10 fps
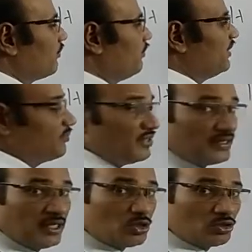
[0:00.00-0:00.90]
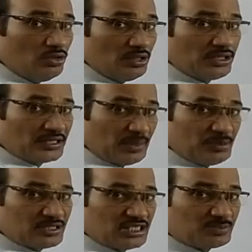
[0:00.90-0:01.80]
is an electron
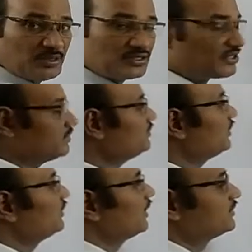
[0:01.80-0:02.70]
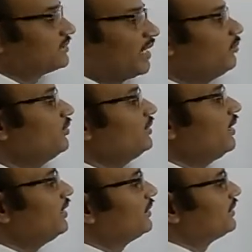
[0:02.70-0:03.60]
deficient species. This ammonia
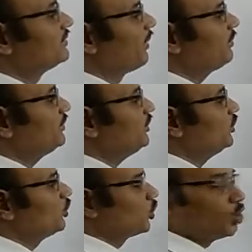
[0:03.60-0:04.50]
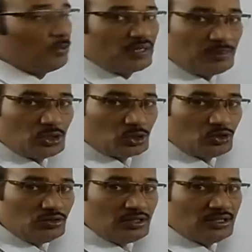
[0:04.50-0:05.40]
is having the lone pair of
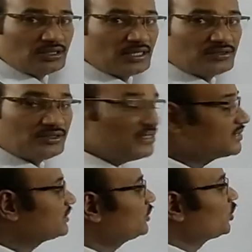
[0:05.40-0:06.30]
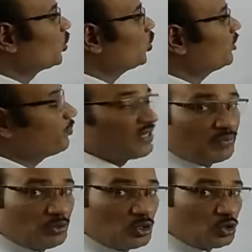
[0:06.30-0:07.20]
electron. Now this lone pair
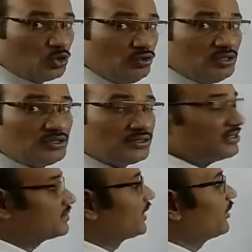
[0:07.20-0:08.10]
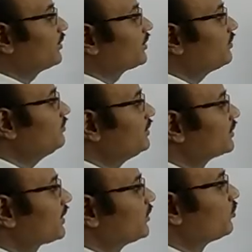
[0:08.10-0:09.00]
of electron, this nitrogen atom
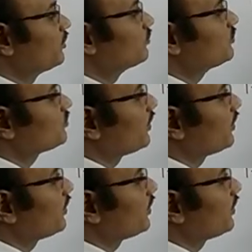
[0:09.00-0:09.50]
can donate this